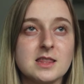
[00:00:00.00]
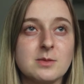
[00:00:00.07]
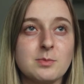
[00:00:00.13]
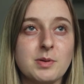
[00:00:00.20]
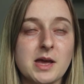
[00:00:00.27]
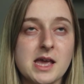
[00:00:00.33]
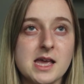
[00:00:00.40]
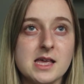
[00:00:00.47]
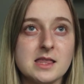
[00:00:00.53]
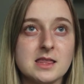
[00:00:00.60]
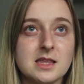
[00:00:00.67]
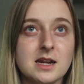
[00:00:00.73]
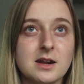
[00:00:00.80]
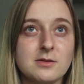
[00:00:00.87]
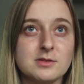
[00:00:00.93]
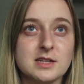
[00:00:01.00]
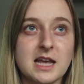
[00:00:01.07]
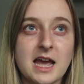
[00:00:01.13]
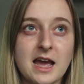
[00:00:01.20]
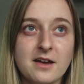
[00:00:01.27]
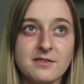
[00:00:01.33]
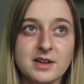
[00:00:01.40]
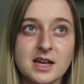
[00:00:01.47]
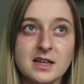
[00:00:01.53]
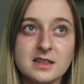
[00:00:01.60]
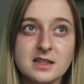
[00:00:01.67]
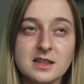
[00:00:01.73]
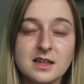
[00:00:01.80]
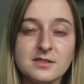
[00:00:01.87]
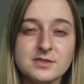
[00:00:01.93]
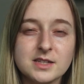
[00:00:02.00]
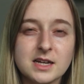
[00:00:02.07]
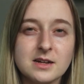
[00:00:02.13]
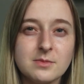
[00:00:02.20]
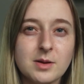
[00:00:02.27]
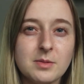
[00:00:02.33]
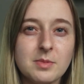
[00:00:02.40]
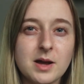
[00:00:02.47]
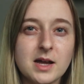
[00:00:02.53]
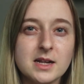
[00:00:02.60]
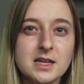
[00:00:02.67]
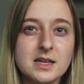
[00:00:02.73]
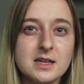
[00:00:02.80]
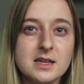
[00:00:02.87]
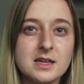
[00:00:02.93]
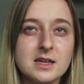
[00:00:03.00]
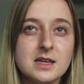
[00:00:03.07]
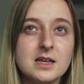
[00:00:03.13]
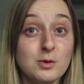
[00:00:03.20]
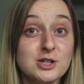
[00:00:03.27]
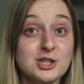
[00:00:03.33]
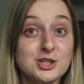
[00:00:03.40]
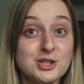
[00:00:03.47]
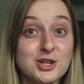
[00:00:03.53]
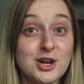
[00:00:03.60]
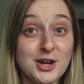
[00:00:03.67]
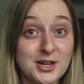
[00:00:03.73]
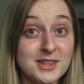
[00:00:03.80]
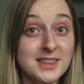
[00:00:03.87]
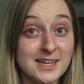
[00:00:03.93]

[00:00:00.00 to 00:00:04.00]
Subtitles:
the pain that I was having on the left side of my body, which is good.